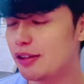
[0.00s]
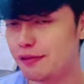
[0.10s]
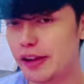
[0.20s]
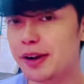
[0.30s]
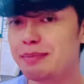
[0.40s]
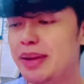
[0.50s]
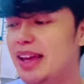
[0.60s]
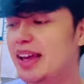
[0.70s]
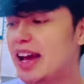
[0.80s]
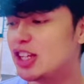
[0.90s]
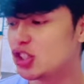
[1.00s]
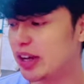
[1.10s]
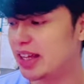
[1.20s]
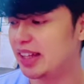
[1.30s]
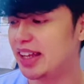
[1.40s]
firming,
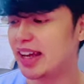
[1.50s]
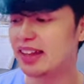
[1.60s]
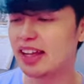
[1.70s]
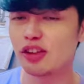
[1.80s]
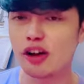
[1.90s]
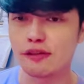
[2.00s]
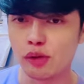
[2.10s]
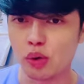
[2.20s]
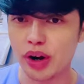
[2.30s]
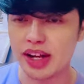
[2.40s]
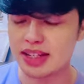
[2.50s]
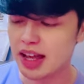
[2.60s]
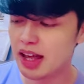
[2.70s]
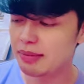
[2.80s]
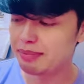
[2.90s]
hydrating, and of course,
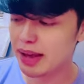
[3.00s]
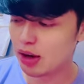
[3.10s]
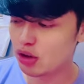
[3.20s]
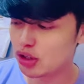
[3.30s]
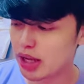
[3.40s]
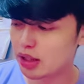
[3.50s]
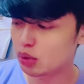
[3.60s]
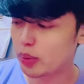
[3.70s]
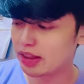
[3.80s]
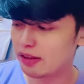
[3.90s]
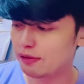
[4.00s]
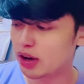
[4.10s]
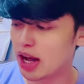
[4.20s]
meron siyang 24